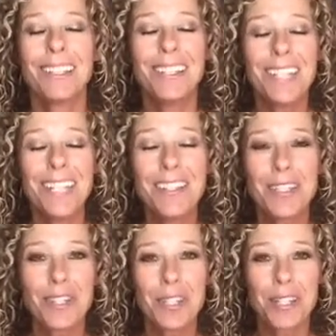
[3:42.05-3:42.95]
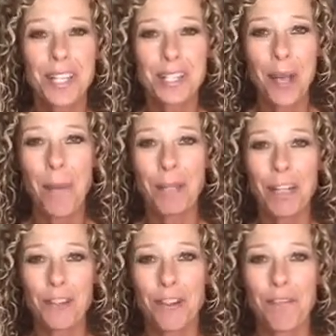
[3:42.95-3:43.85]
this
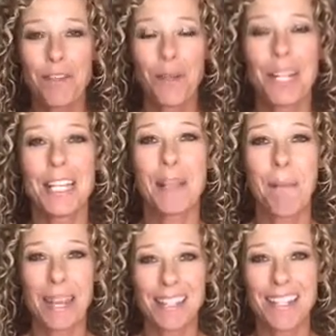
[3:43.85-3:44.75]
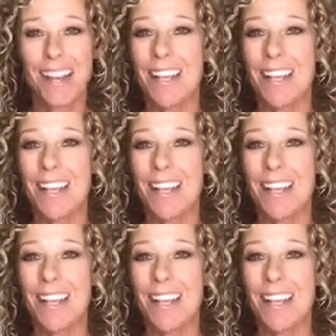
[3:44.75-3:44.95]
combination of food is amazing.